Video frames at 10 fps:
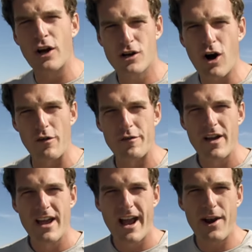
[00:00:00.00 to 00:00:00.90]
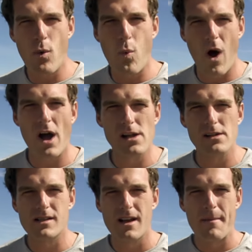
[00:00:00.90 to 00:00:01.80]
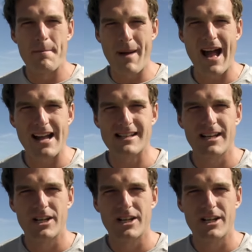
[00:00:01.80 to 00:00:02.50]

took off in a wild, mad